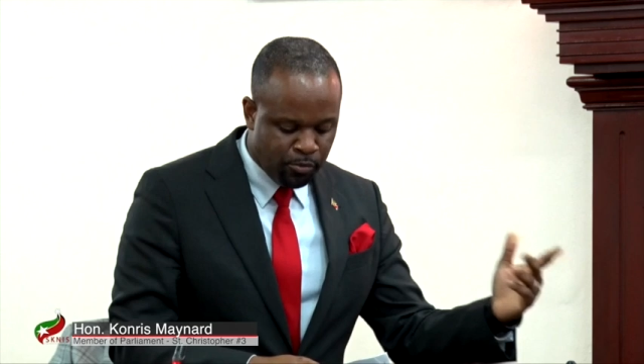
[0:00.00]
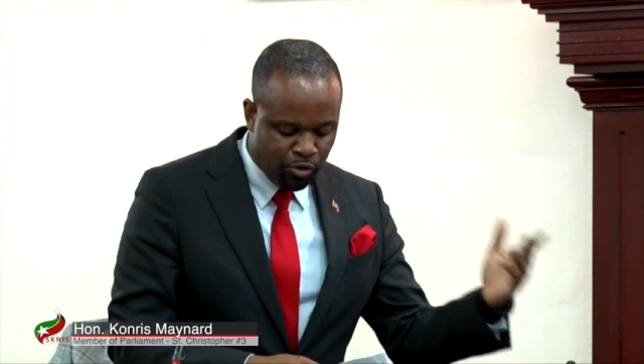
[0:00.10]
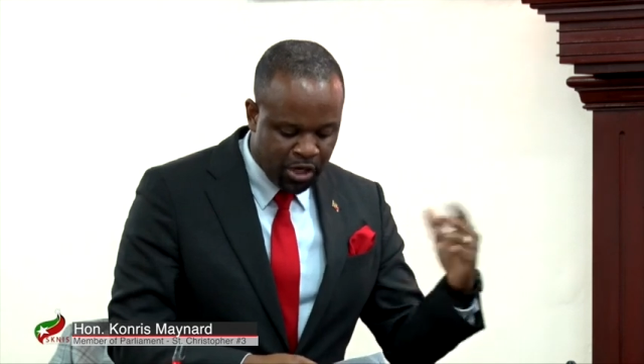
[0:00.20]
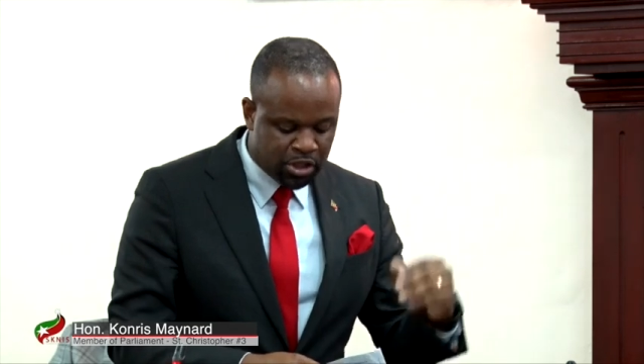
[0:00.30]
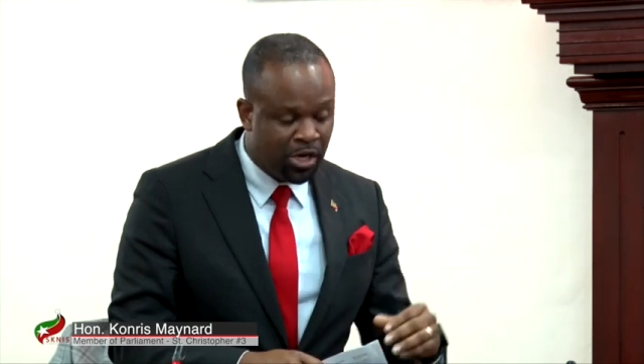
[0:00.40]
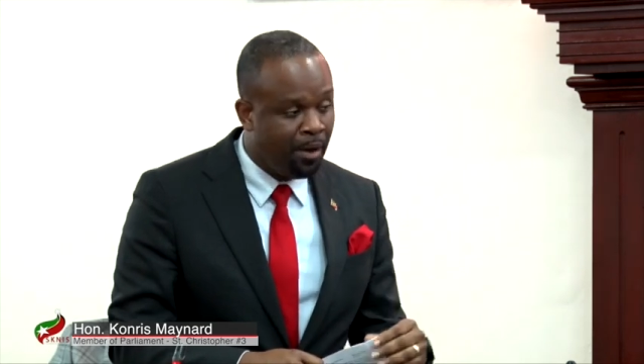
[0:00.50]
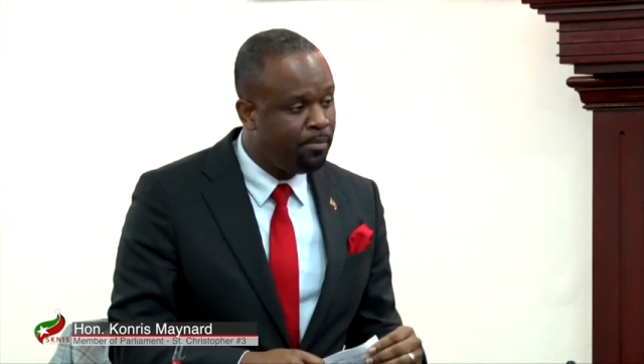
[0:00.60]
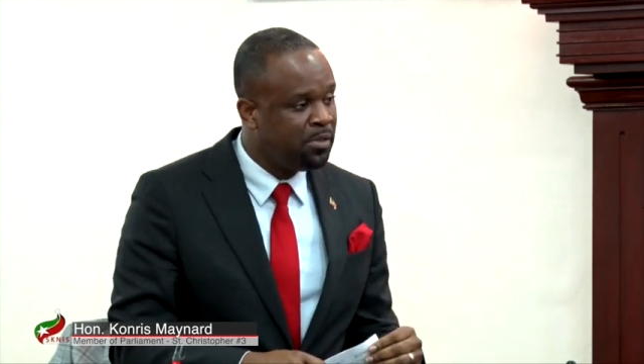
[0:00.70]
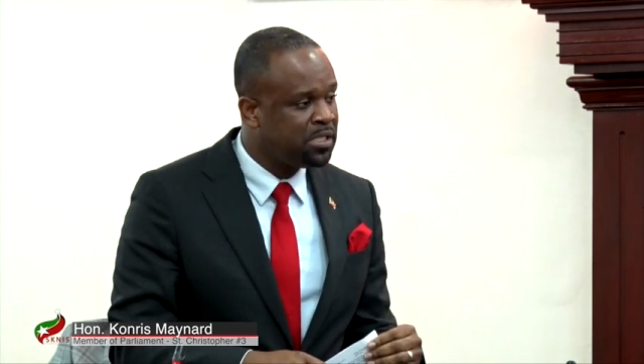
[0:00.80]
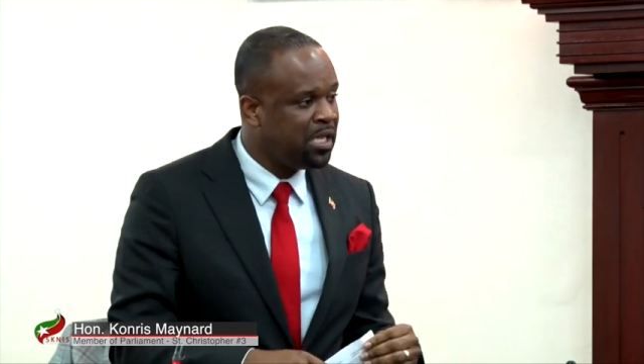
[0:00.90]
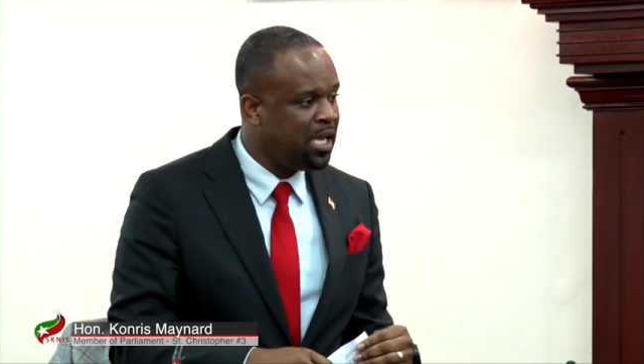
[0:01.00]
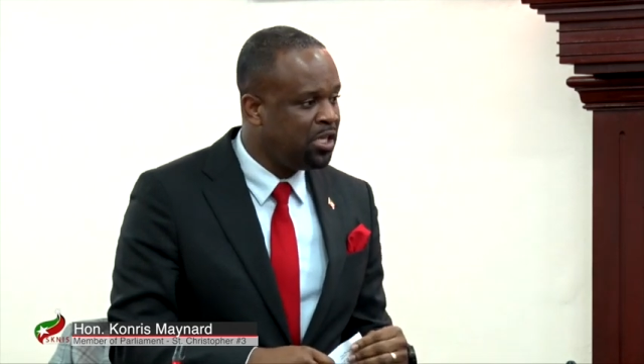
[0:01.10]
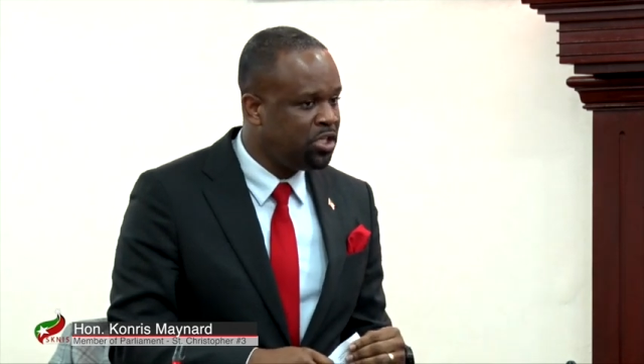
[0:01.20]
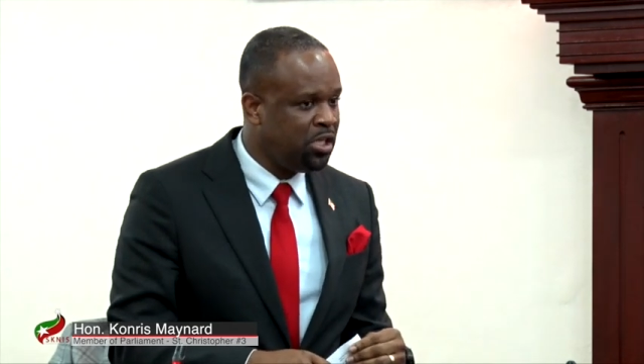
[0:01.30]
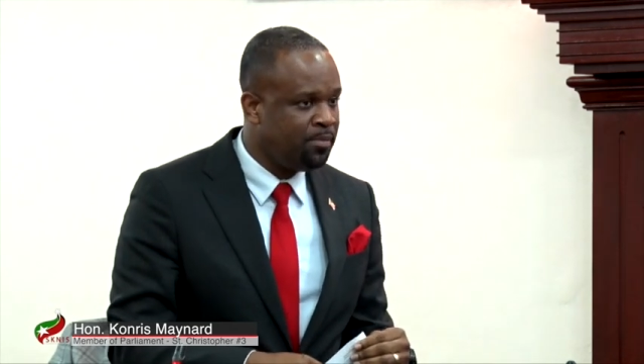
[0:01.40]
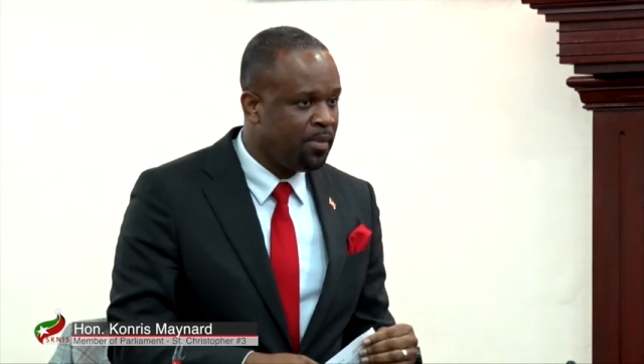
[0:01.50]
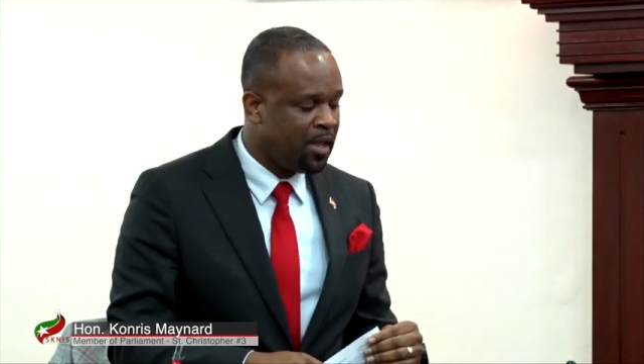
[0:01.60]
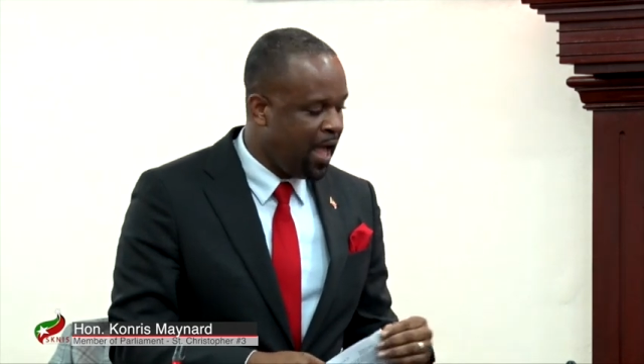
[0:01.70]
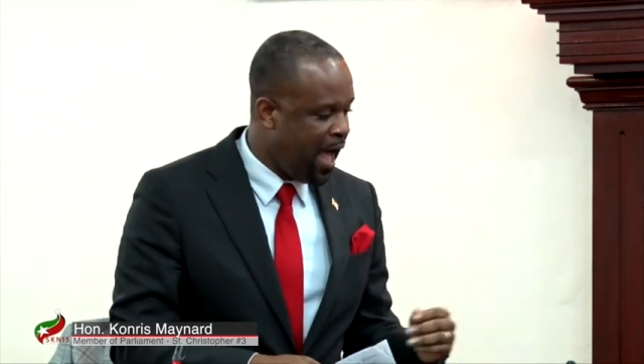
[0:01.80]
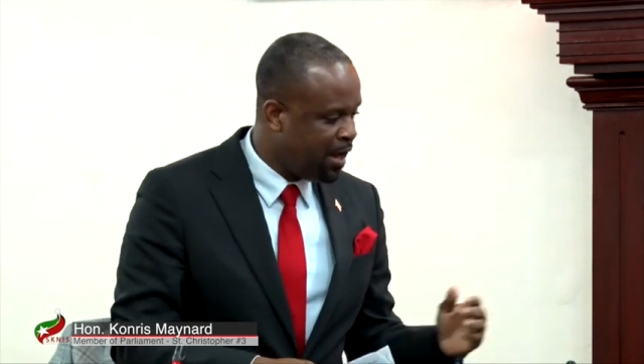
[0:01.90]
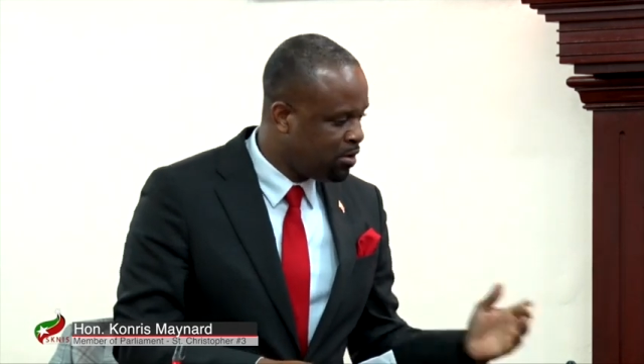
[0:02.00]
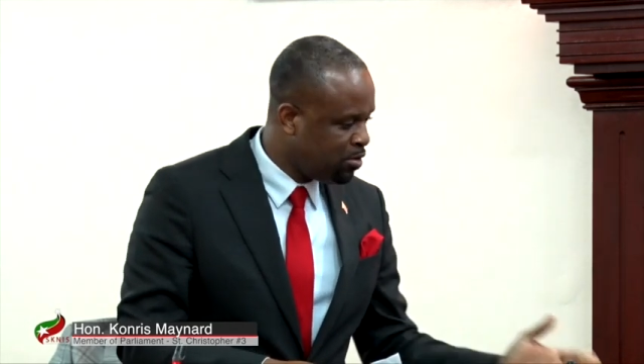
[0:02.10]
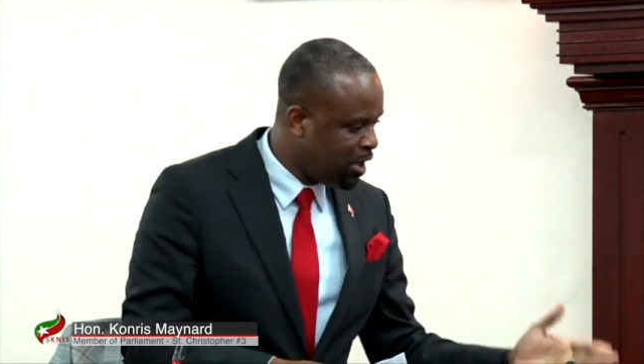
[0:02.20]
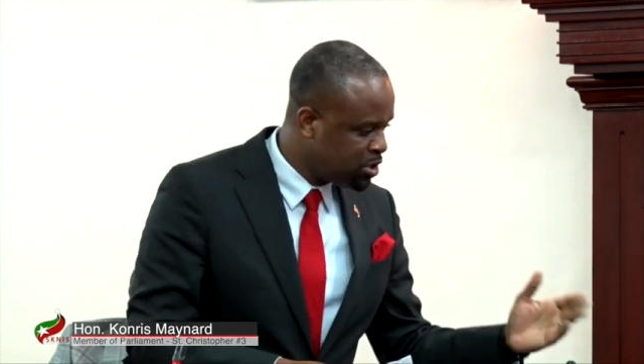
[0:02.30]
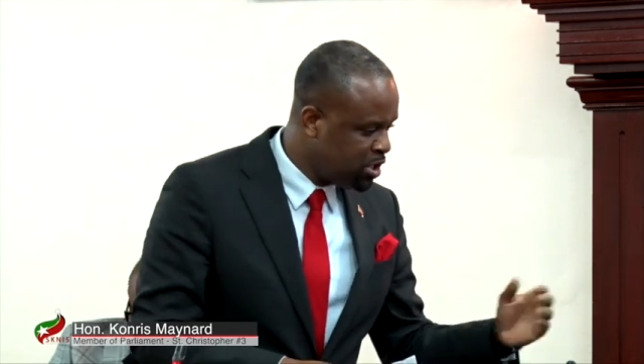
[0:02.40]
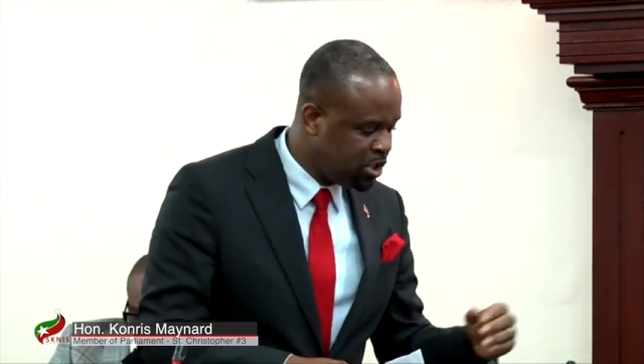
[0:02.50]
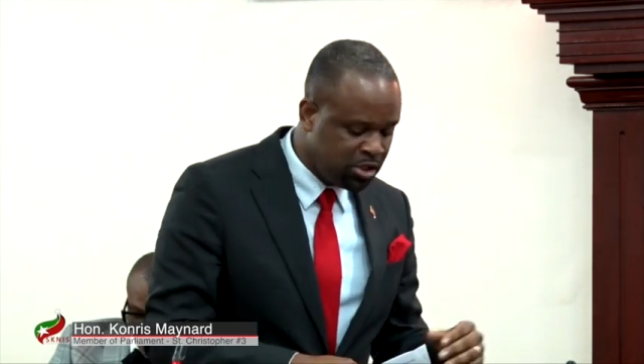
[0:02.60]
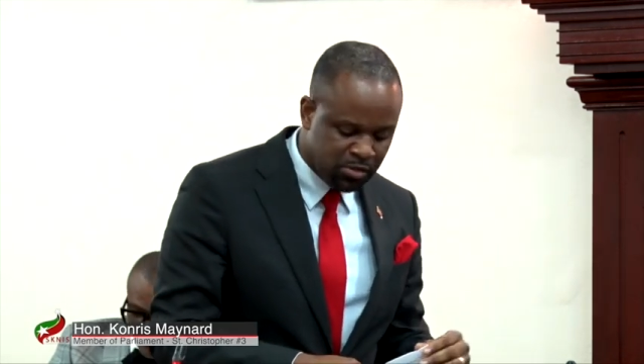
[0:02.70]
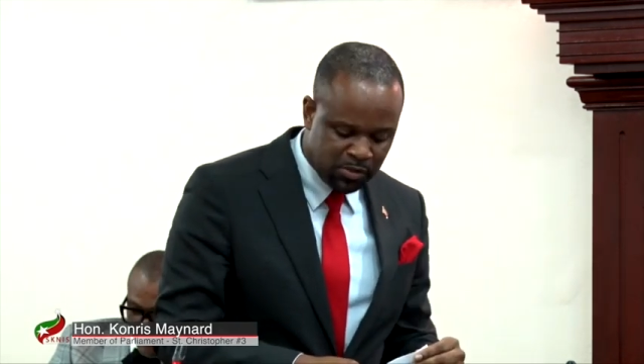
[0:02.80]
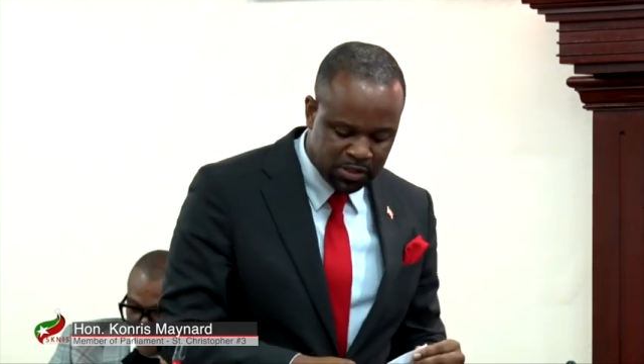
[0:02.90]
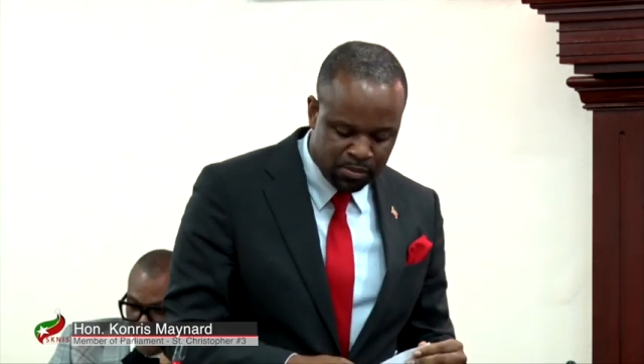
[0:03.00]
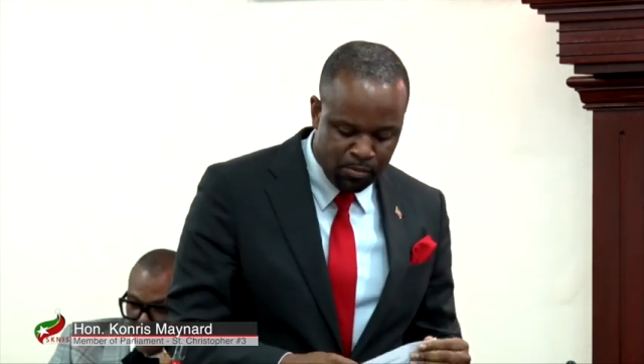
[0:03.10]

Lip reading: Great job, Mr. AG, and congratulations, Mr.